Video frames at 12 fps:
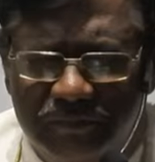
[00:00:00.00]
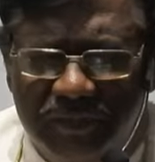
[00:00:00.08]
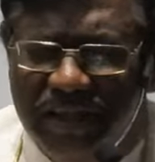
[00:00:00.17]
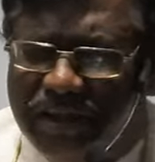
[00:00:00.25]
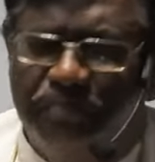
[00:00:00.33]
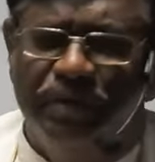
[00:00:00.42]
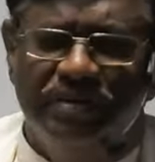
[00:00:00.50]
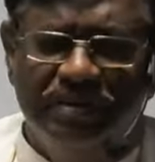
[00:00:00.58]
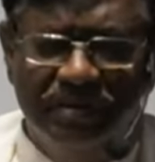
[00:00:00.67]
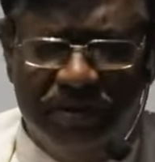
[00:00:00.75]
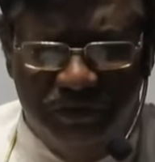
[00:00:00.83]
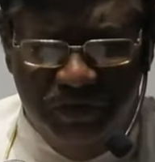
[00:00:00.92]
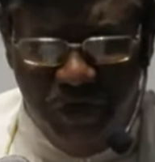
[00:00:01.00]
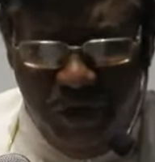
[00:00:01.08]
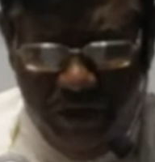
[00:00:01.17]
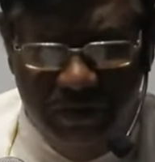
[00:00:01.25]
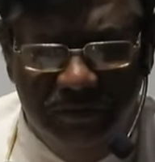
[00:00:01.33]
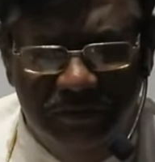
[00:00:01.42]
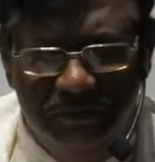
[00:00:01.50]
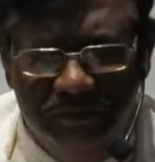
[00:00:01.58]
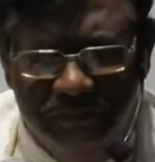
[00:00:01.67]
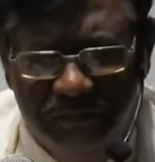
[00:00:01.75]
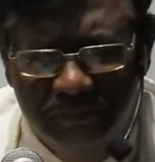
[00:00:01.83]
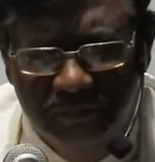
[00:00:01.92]
In the presence of God,
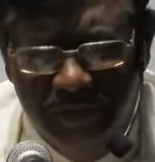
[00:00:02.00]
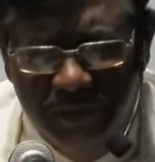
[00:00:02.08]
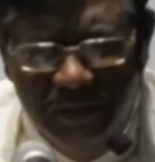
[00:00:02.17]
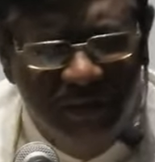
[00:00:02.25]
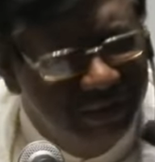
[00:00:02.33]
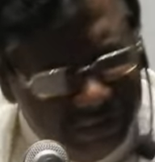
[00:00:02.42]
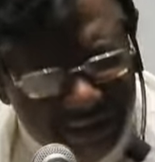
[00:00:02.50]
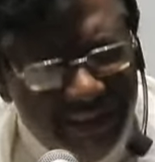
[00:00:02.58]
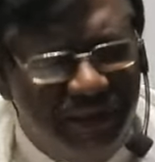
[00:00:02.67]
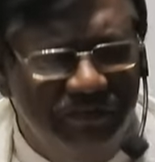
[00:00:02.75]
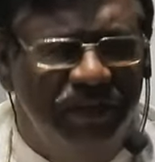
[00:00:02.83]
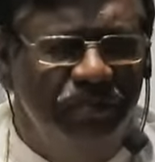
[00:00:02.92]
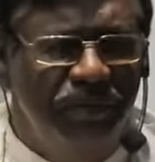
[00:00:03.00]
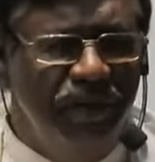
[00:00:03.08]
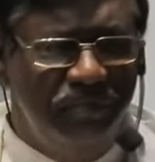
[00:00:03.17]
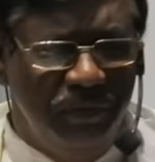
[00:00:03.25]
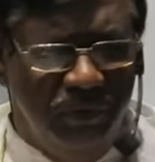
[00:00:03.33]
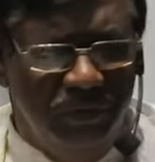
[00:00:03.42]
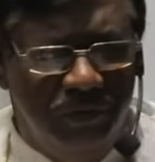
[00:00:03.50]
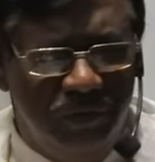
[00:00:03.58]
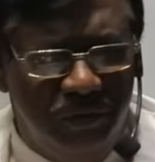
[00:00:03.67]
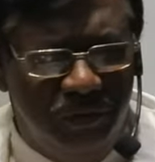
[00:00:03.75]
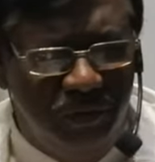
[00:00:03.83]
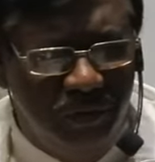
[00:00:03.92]
think of the people
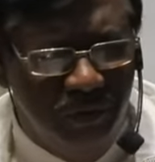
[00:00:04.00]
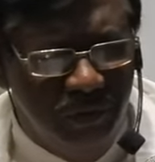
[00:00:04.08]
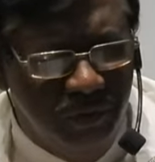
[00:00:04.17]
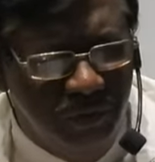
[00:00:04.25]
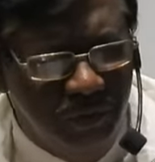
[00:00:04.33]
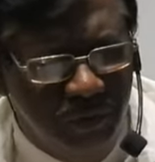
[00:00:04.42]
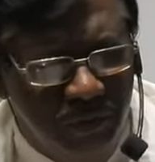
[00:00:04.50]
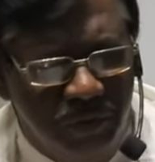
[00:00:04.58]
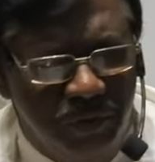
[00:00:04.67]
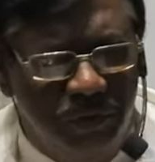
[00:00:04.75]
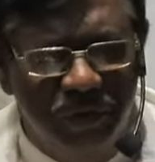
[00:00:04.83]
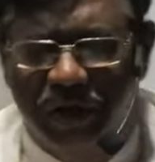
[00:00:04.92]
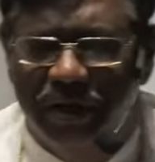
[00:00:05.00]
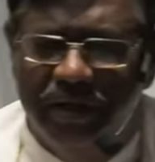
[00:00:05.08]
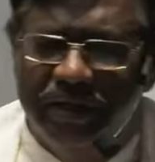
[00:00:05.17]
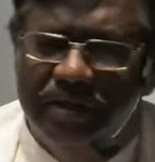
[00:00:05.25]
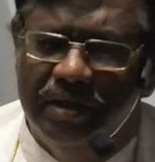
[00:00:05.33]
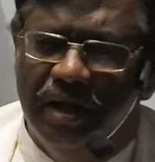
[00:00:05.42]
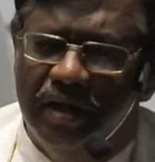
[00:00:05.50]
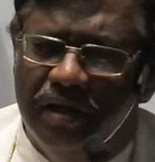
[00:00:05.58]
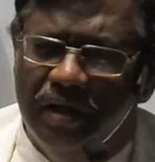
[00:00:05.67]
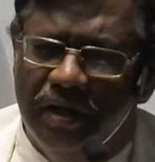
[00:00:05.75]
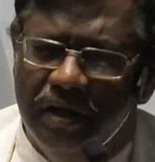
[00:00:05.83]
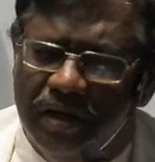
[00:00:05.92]
who had
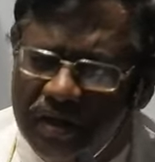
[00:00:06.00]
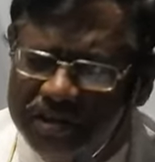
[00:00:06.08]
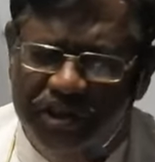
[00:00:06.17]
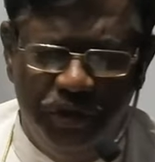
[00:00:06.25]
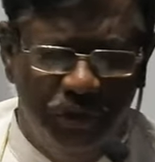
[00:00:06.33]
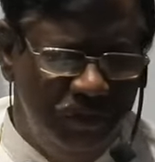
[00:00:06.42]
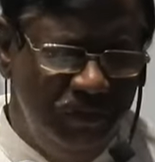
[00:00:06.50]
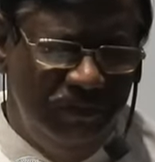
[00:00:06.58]
hurt you.